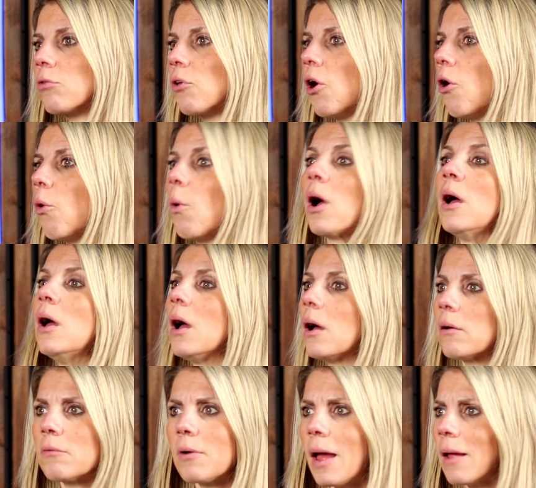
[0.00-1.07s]
so
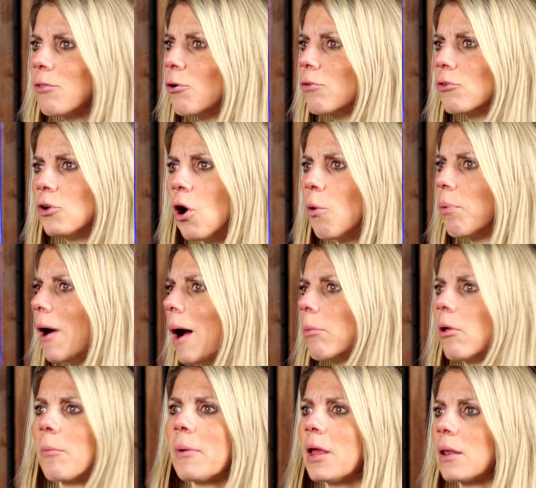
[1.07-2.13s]
there's no
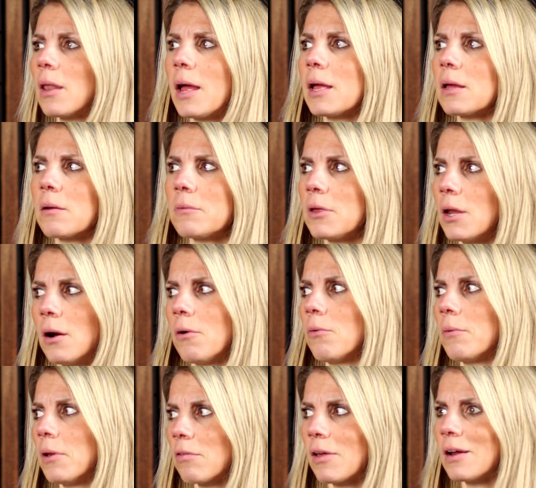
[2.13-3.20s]
problem in
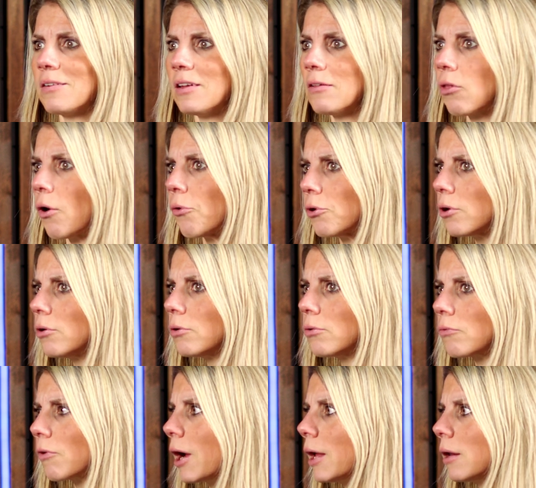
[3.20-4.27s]
it's like a deload,
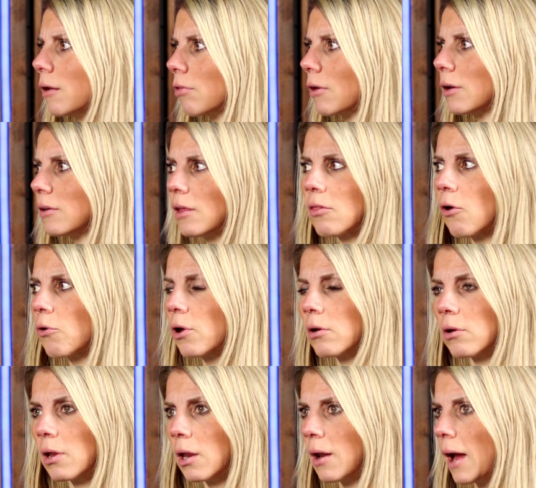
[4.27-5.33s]
right? It's like a deload
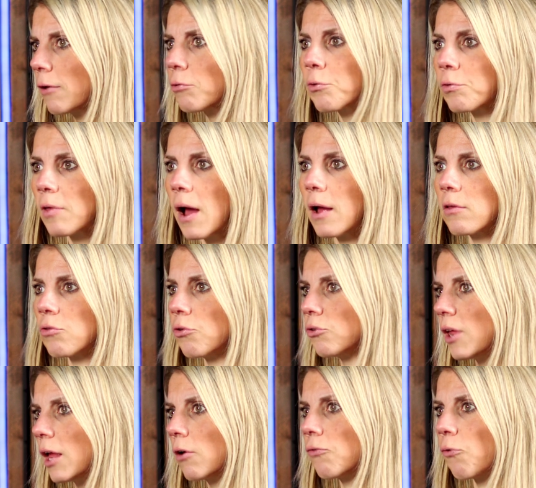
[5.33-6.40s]
in exercise. You
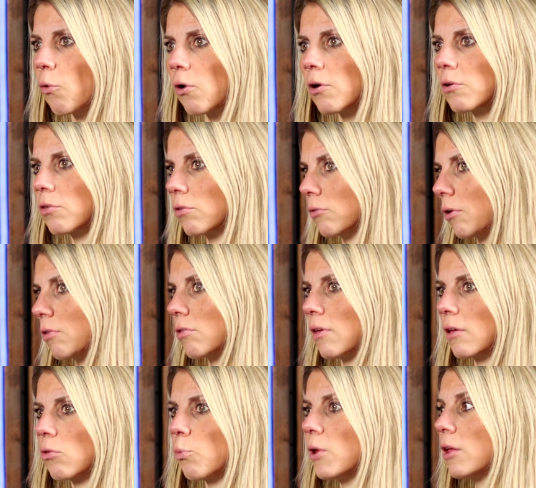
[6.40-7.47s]
take 4 to
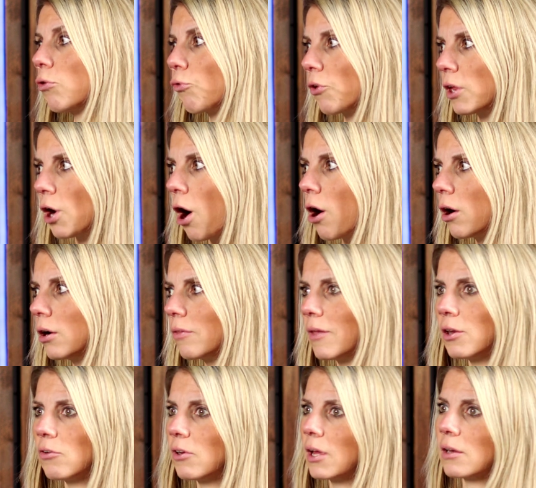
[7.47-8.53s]
6 weeks really hard and
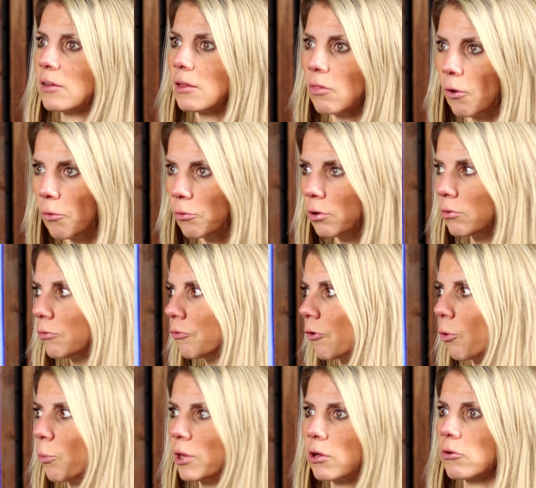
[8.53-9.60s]
then you take a deload for
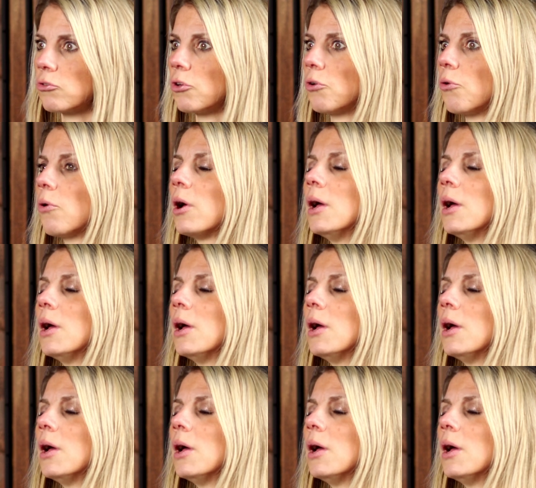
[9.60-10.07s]
a week or two.